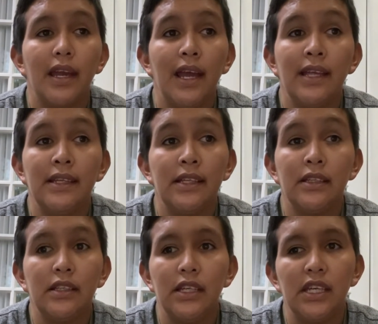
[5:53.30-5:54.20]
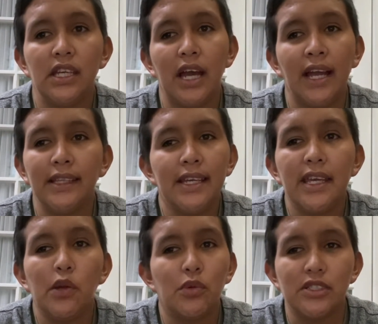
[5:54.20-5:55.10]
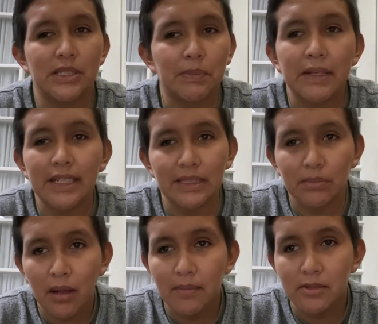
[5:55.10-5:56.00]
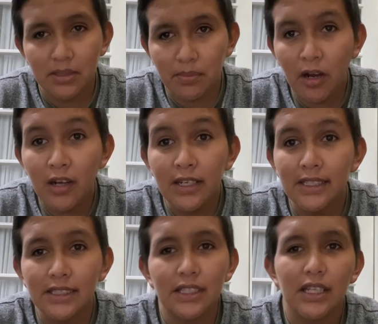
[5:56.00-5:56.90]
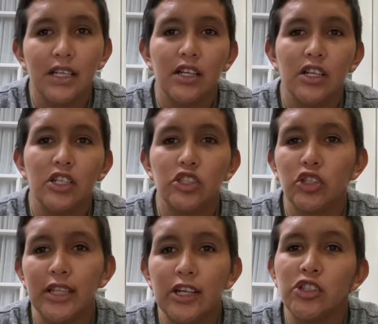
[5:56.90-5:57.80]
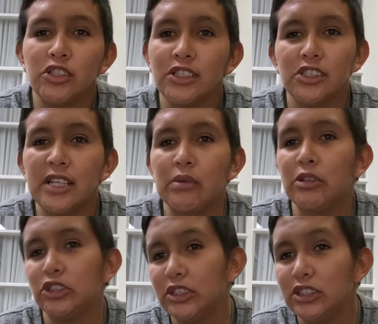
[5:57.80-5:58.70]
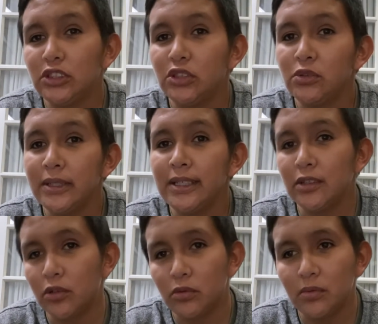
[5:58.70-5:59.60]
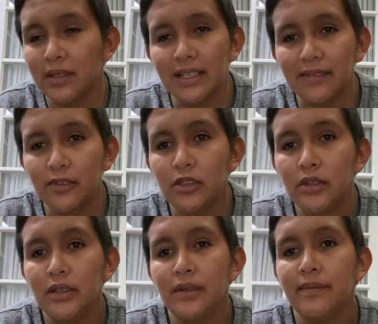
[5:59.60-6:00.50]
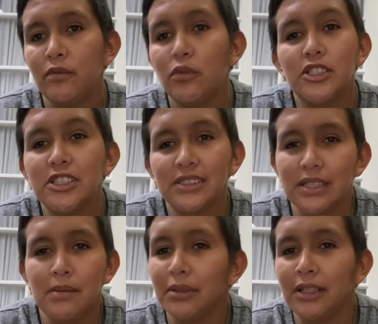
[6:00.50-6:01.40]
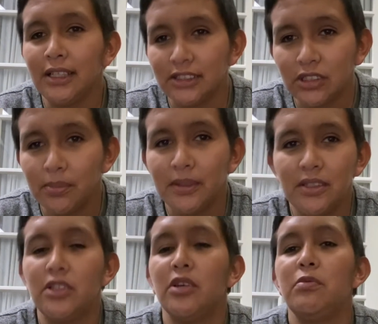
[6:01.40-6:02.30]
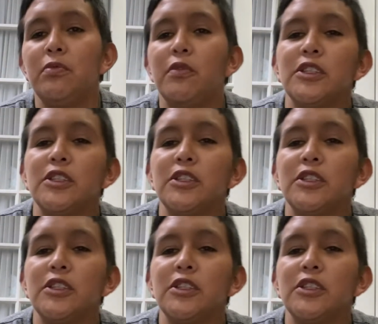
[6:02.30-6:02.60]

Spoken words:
then I think he would just bring his mom to the parties so they could just check what she's doing or whatever, which is completely stupid, which